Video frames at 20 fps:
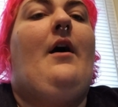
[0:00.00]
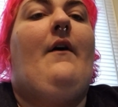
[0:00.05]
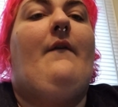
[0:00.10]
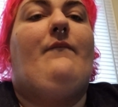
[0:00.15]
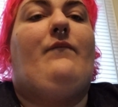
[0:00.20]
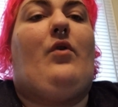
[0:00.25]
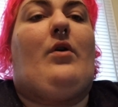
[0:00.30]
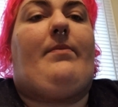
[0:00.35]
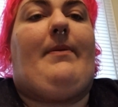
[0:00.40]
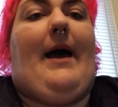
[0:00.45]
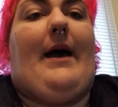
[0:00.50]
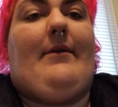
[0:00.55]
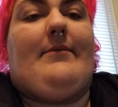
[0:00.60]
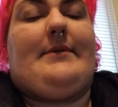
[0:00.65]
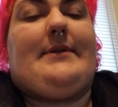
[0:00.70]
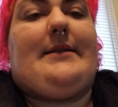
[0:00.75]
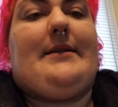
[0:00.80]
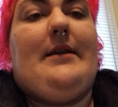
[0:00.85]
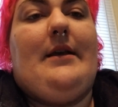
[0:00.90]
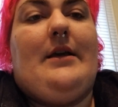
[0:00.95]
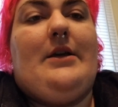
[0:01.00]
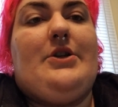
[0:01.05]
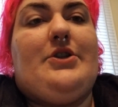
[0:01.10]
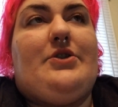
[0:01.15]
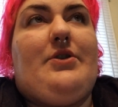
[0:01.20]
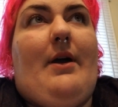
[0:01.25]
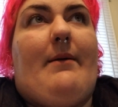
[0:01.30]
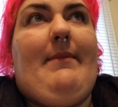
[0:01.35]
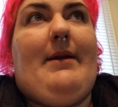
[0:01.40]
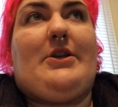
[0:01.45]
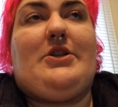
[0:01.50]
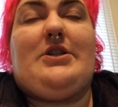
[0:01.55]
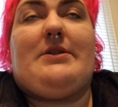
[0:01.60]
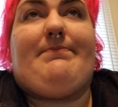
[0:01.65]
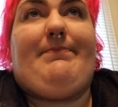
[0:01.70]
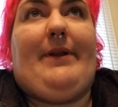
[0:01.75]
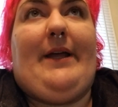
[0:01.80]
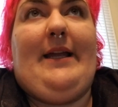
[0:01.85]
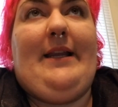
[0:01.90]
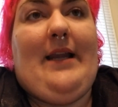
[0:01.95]
4 pounds. So I make
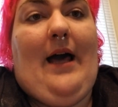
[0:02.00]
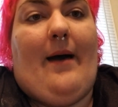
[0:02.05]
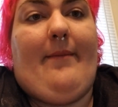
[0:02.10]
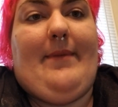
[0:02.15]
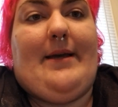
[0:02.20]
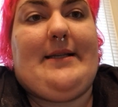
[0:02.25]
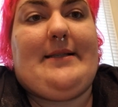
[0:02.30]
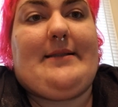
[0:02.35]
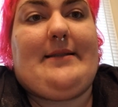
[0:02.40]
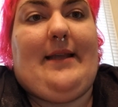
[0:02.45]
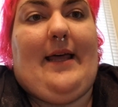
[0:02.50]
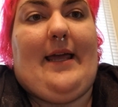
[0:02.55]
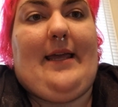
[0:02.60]
just plain hummus.